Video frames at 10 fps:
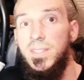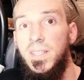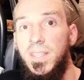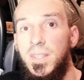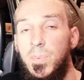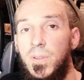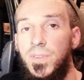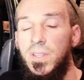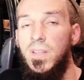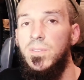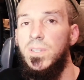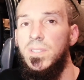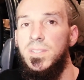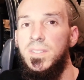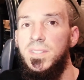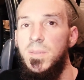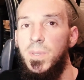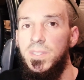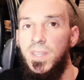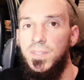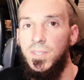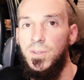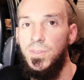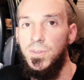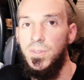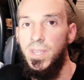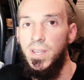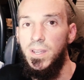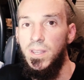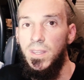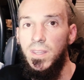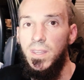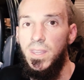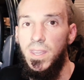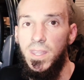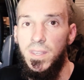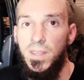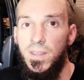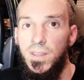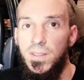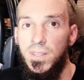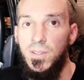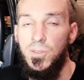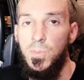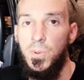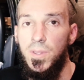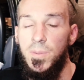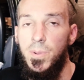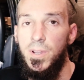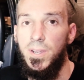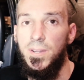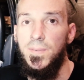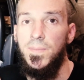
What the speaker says: of sitting at the perfect level because the seat belts have to go through there and you know, loop around the bar.